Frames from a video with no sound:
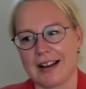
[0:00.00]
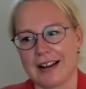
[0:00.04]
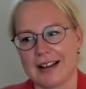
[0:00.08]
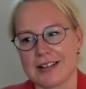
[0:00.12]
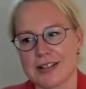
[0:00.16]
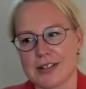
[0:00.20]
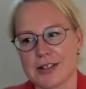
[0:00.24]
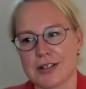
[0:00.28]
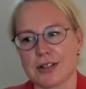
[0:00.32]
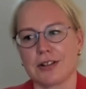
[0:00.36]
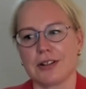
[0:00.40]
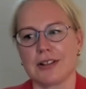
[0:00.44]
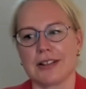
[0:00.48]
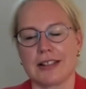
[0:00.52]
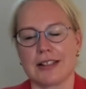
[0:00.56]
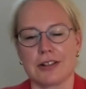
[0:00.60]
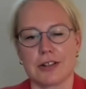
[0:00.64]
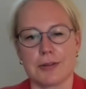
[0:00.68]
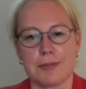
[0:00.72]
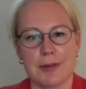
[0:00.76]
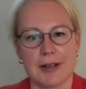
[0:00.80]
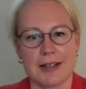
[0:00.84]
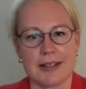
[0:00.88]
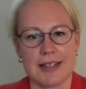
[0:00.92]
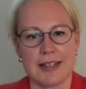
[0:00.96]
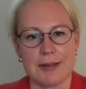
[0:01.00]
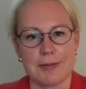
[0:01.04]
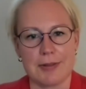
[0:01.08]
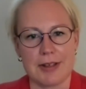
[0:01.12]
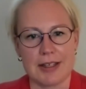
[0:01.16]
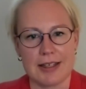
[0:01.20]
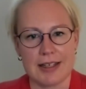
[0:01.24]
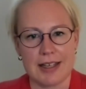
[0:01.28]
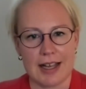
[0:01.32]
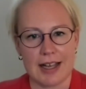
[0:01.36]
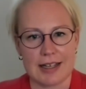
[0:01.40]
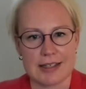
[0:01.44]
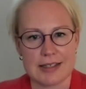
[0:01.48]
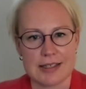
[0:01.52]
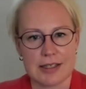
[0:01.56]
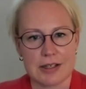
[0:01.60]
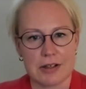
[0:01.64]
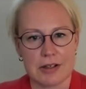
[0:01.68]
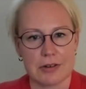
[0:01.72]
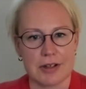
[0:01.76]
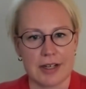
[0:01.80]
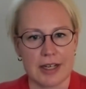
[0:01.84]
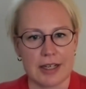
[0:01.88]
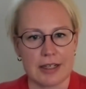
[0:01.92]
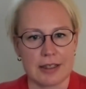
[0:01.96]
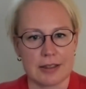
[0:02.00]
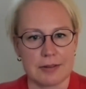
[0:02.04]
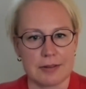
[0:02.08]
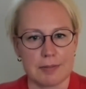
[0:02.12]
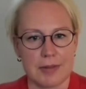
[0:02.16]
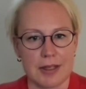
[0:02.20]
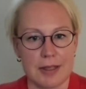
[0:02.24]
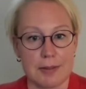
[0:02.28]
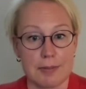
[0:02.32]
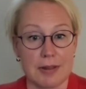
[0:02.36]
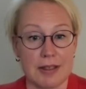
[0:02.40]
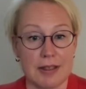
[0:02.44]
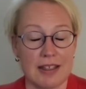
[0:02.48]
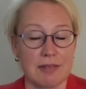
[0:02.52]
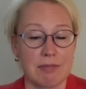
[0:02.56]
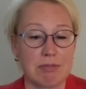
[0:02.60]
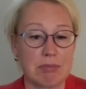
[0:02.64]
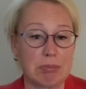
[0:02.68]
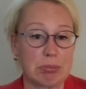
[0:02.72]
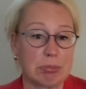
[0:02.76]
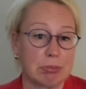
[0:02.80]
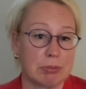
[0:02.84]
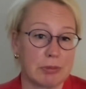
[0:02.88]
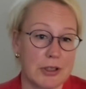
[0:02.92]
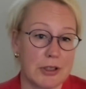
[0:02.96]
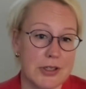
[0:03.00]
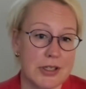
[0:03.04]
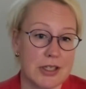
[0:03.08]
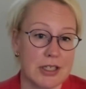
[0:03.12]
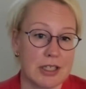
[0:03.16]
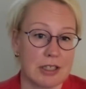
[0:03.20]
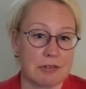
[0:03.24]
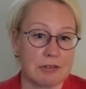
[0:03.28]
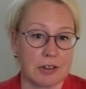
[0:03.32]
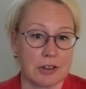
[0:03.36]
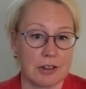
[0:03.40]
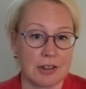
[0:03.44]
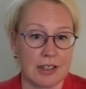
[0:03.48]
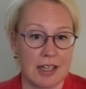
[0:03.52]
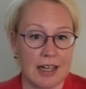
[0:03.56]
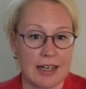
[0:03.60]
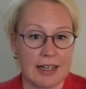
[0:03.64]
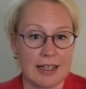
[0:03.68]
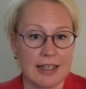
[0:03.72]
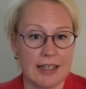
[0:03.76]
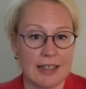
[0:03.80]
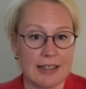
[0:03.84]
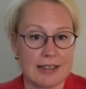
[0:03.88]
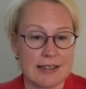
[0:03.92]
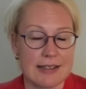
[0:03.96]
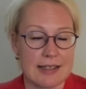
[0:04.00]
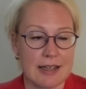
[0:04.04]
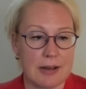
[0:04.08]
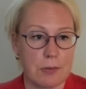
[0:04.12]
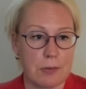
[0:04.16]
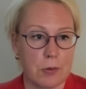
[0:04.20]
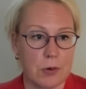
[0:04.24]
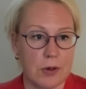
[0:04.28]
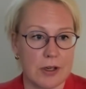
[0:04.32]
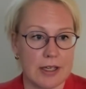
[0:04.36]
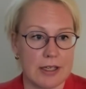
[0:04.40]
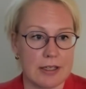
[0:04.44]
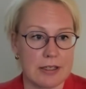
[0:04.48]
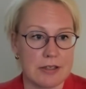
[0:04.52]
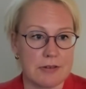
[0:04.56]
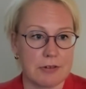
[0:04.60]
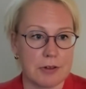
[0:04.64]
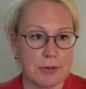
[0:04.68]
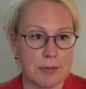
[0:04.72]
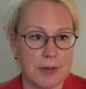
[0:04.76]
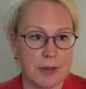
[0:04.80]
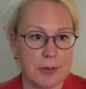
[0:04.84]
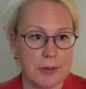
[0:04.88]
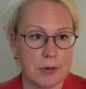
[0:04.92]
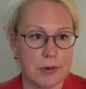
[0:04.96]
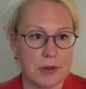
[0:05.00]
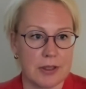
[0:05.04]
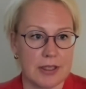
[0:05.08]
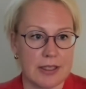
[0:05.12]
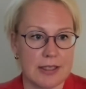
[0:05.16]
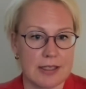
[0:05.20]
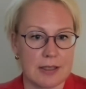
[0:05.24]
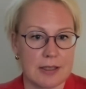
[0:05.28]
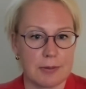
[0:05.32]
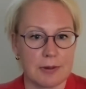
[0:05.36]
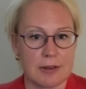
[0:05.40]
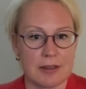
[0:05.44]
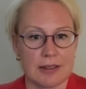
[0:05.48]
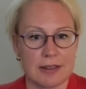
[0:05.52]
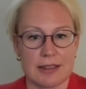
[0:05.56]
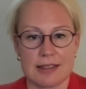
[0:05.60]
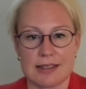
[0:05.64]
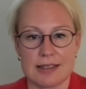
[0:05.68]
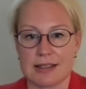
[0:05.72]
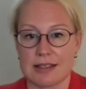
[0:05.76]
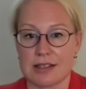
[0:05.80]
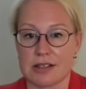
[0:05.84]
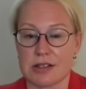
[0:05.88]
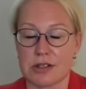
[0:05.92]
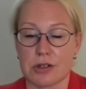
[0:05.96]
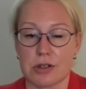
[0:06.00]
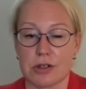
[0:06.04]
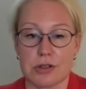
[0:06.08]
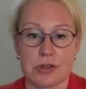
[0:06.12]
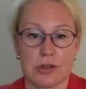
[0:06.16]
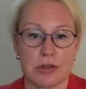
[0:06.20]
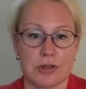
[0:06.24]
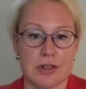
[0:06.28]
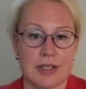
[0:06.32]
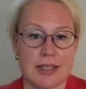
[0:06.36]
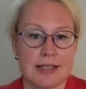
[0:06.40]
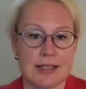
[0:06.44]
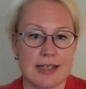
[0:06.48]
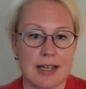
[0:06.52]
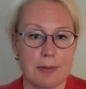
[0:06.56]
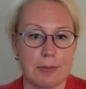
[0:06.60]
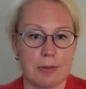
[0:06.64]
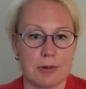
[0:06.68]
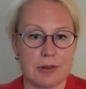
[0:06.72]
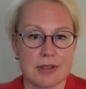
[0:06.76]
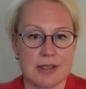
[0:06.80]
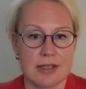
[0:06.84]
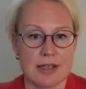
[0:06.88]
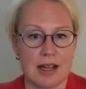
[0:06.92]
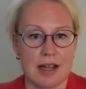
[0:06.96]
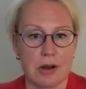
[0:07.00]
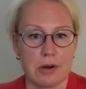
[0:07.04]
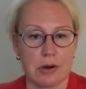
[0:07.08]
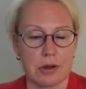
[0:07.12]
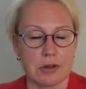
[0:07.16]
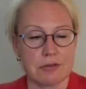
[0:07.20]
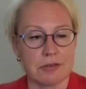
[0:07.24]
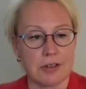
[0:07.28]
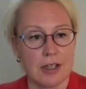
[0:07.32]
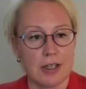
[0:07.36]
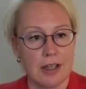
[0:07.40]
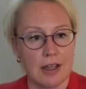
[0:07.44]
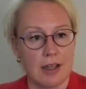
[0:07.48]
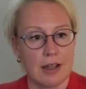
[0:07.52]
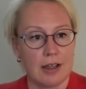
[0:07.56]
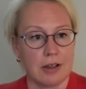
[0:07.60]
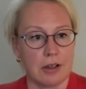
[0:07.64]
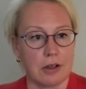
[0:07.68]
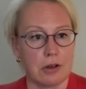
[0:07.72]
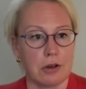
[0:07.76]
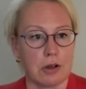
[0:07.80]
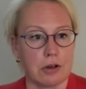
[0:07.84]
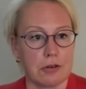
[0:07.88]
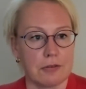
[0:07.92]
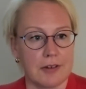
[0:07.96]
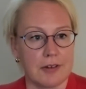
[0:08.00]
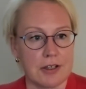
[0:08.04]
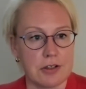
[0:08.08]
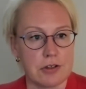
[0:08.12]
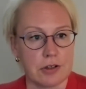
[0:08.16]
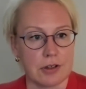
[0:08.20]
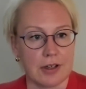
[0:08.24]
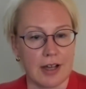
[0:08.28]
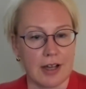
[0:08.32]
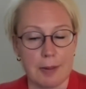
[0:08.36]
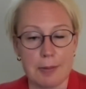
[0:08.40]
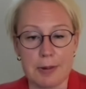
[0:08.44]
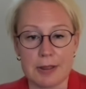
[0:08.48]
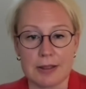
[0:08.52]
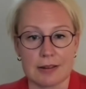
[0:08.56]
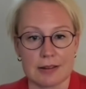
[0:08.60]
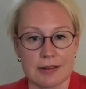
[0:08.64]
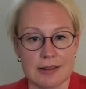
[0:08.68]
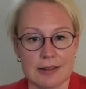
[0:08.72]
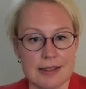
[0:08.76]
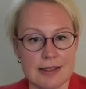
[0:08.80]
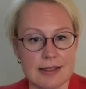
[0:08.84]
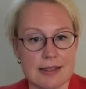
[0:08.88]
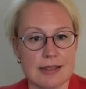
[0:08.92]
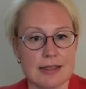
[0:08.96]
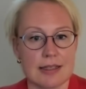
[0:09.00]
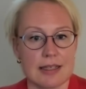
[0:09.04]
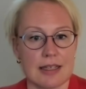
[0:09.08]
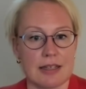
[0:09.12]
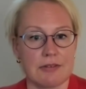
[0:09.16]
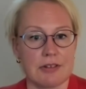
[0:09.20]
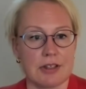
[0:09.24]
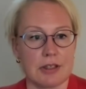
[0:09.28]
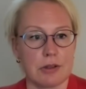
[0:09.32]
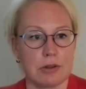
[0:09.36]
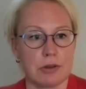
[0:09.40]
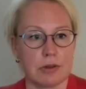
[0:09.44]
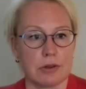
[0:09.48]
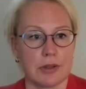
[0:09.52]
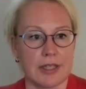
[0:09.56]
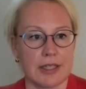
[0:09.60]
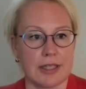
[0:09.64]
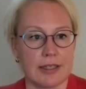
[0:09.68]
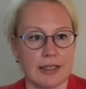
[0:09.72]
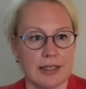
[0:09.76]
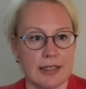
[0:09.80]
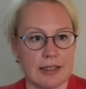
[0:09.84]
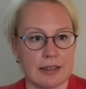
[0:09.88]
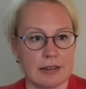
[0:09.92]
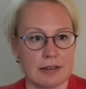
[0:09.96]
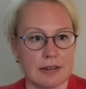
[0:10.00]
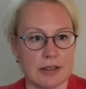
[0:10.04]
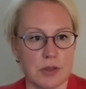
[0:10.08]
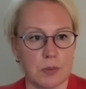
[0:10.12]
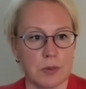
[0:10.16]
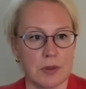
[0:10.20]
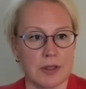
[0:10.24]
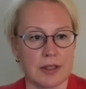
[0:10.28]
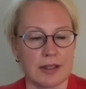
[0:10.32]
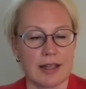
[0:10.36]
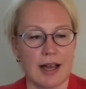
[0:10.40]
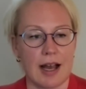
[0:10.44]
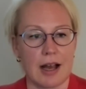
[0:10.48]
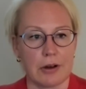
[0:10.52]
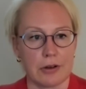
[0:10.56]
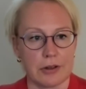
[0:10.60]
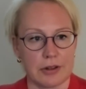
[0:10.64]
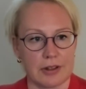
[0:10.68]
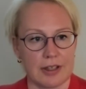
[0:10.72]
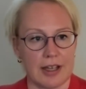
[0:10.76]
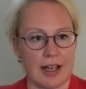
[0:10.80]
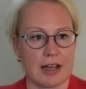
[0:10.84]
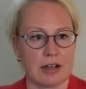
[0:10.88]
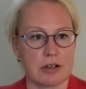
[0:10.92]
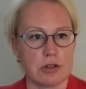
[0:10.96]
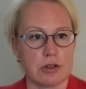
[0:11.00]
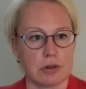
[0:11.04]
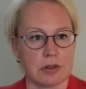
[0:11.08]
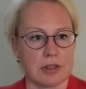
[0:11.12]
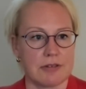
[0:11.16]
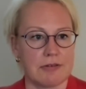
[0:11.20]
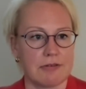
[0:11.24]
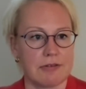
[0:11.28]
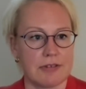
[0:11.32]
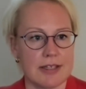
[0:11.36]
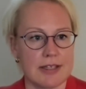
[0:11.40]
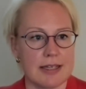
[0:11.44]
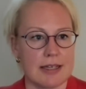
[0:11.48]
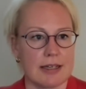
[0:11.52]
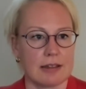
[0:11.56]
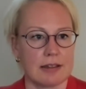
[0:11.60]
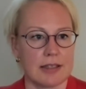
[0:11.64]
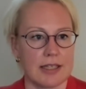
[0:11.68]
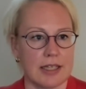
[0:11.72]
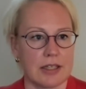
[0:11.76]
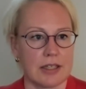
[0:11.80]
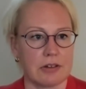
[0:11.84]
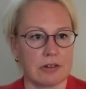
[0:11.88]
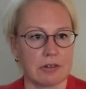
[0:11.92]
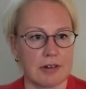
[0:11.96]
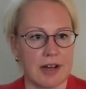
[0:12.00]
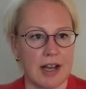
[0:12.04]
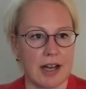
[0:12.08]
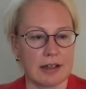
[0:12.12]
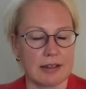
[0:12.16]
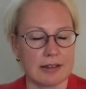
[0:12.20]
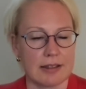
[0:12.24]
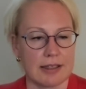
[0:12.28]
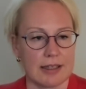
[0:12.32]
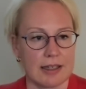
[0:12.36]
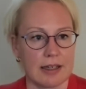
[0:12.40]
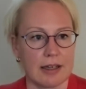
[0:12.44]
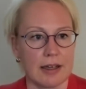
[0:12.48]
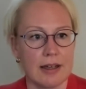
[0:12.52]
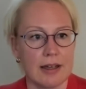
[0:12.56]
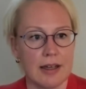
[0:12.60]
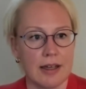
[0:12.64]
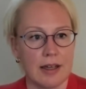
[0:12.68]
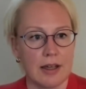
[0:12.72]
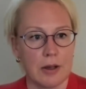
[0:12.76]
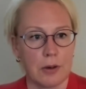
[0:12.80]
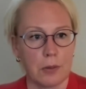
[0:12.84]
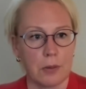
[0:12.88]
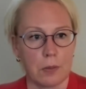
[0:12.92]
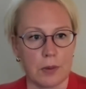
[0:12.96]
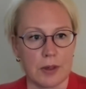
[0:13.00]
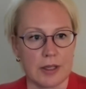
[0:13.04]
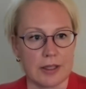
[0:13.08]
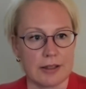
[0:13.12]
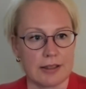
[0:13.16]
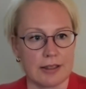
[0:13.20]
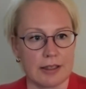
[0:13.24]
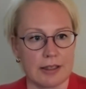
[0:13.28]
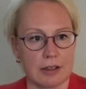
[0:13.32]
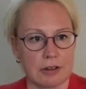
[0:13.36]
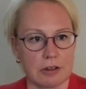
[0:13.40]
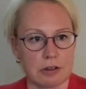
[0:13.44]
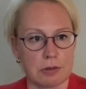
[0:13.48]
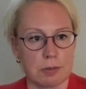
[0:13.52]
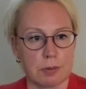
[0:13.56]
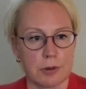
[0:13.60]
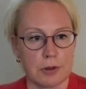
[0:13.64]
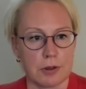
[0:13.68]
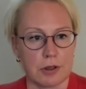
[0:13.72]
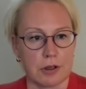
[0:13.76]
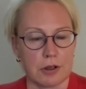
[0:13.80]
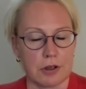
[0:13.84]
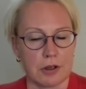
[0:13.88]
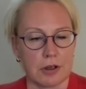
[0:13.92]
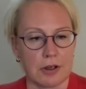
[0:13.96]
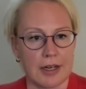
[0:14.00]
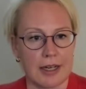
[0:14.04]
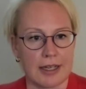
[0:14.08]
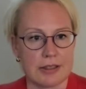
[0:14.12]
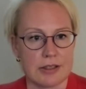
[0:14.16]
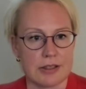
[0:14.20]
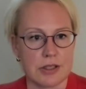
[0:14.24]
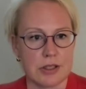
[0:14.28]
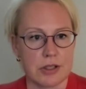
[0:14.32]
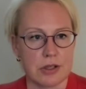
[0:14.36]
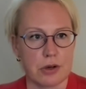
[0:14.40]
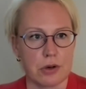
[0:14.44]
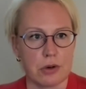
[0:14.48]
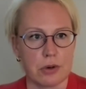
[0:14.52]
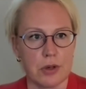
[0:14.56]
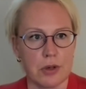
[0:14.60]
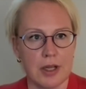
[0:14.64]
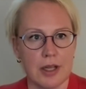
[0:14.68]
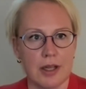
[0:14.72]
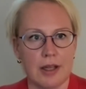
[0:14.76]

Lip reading: certainly the pandemic has created maybe silver lining in some ways for people with disabilities. There's also examples now of, venture capitalists even doing deals without actually physically interacting with the entrepreneur. And so